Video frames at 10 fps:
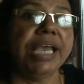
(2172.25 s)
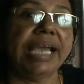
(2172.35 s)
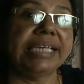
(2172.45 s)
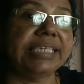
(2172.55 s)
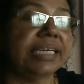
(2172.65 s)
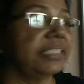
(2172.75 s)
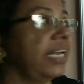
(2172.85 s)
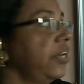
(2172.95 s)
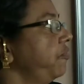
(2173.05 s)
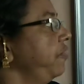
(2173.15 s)
As a
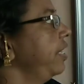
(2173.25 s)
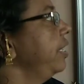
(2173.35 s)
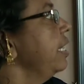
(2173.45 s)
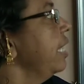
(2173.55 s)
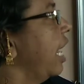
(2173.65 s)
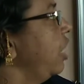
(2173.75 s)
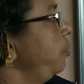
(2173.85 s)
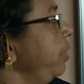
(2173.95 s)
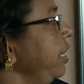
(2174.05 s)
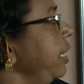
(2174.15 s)
result of it,
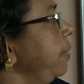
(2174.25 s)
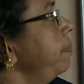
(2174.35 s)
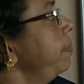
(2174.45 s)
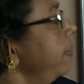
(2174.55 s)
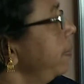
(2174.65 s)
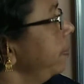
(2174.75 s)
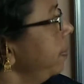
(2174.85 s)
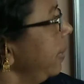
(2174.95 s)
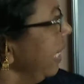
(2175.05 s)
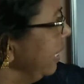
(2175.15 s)
aluminium,
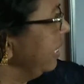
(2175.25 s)
in